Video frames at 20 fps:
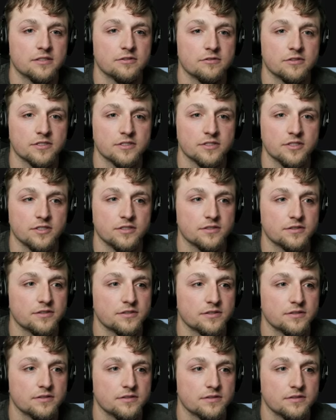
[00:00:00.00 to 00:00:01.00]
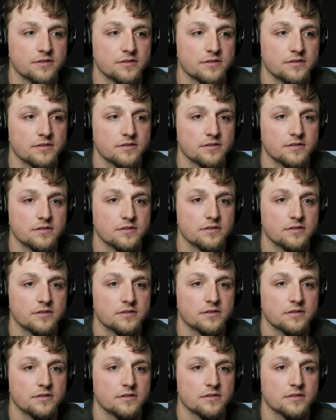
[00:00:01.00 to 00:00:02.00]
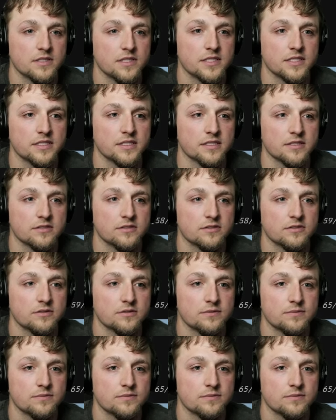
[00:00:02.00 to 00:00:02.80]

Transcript: result, like this.